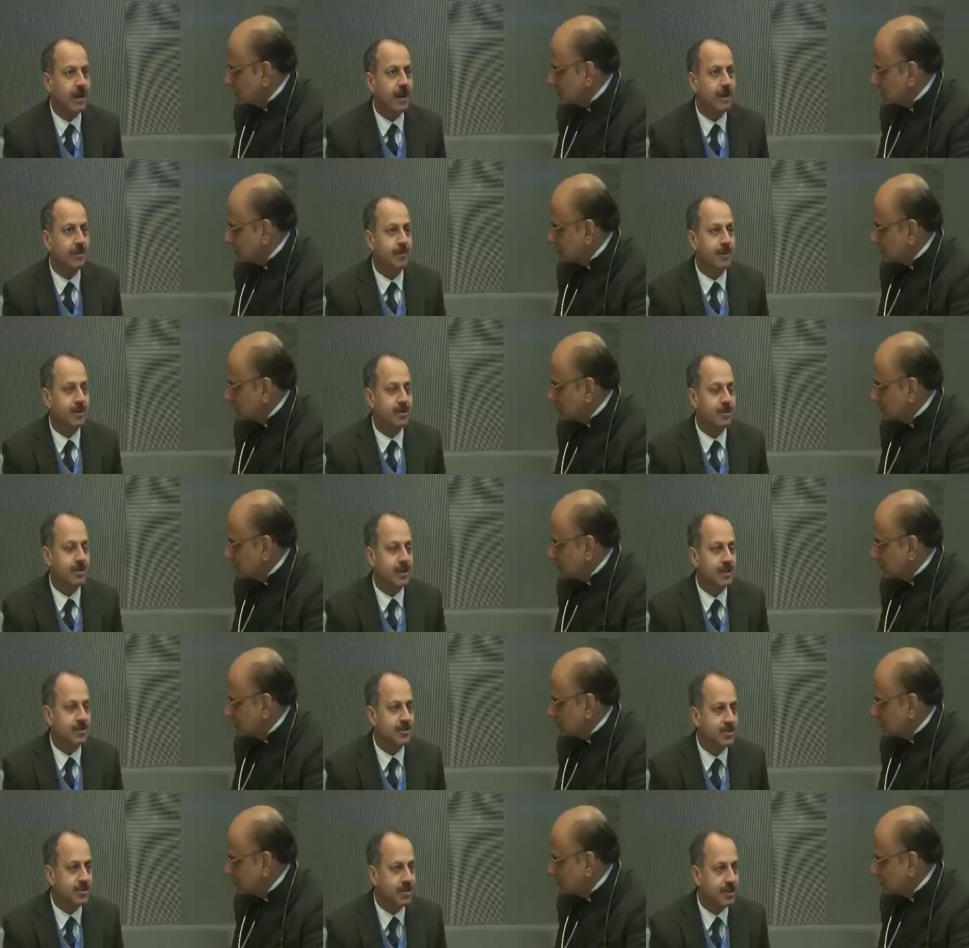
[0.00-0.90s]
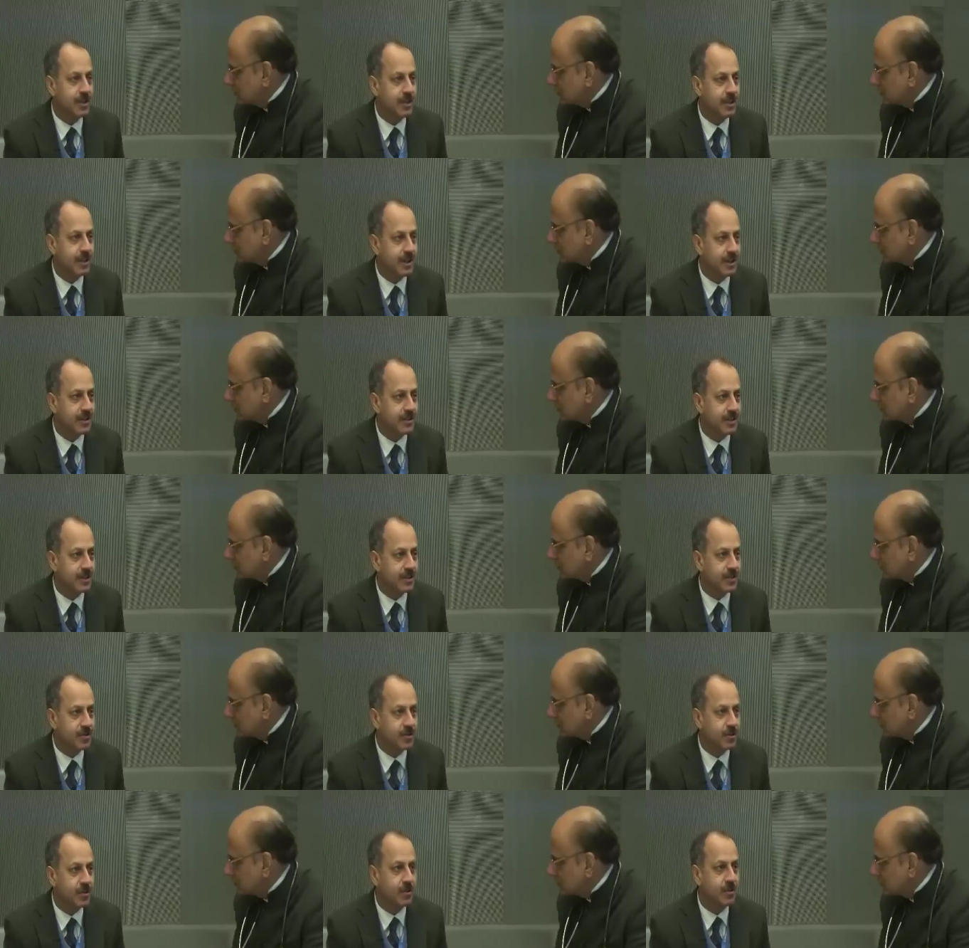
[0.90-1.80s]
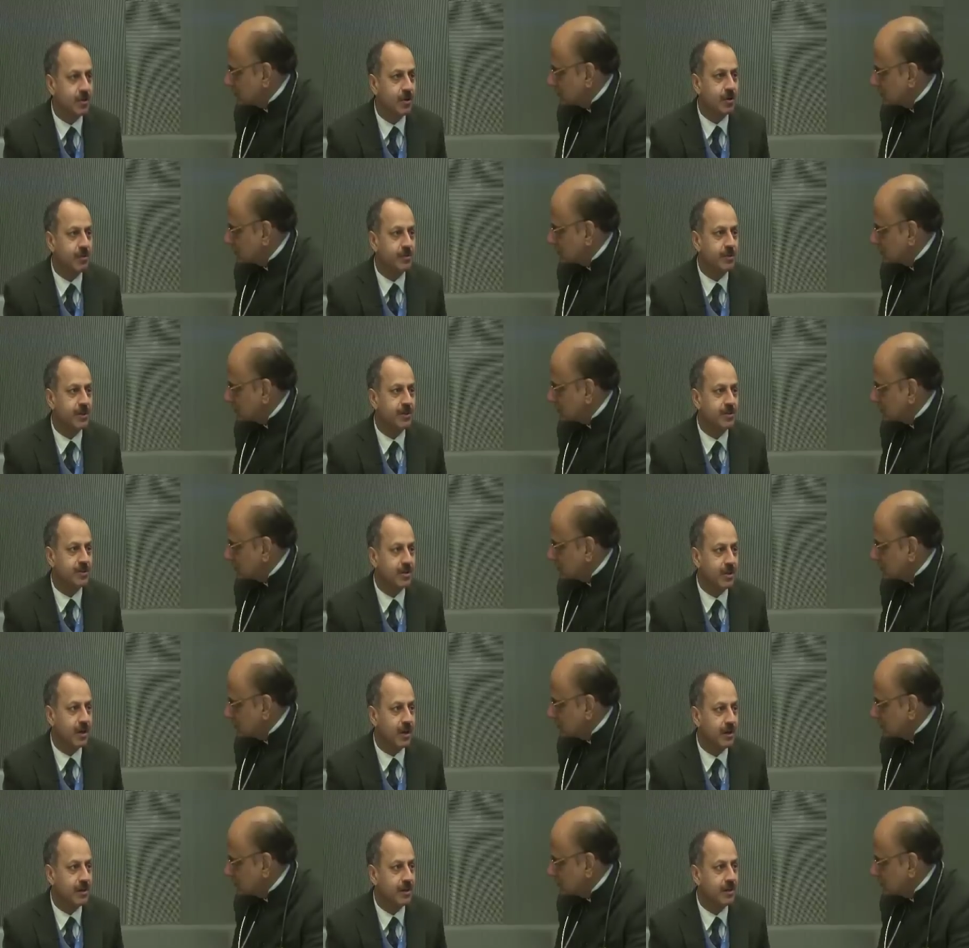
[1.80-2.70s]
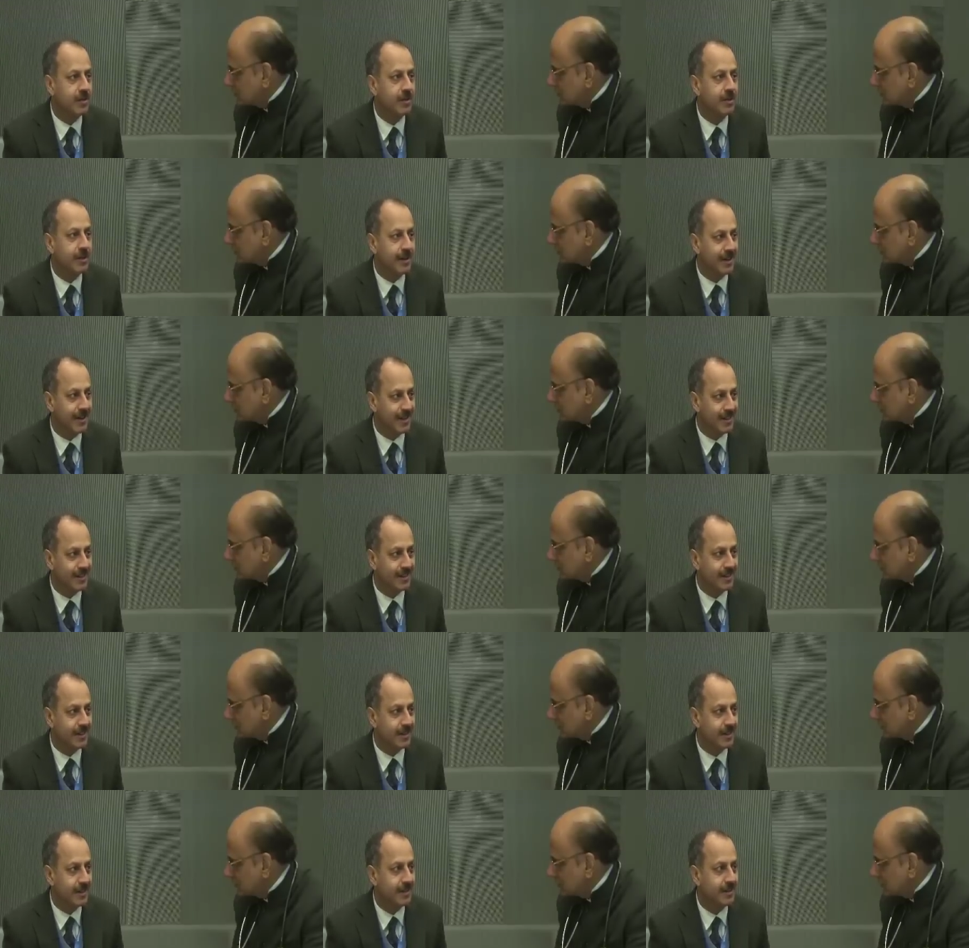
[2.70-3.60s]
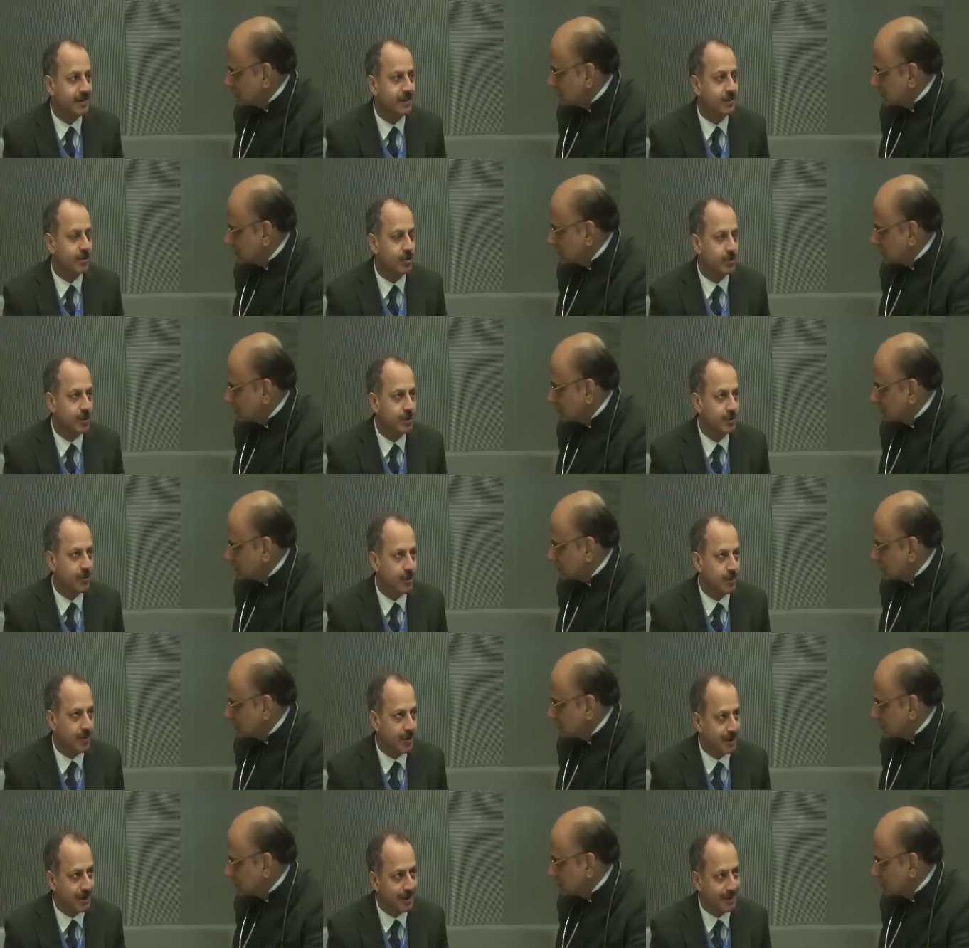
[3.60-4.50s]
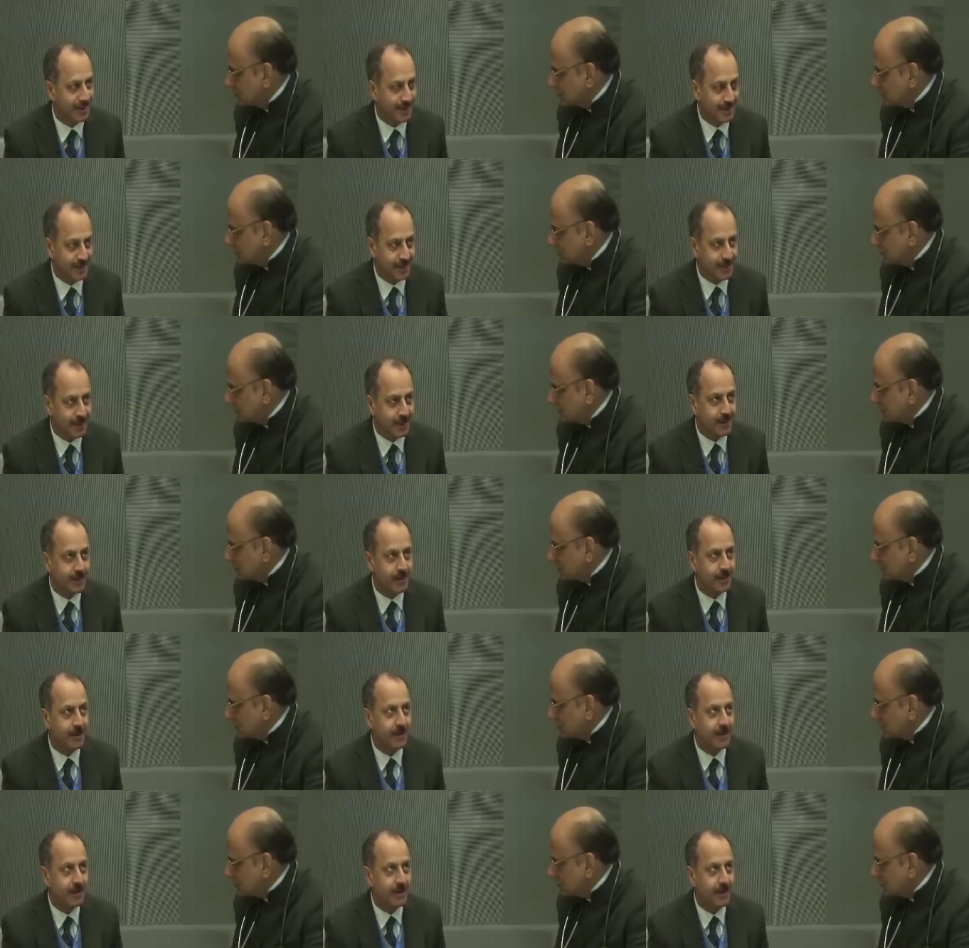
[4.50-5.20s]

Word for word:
Speaker 1: Emergency cases should not be discarded or neglected, they should be properly attended.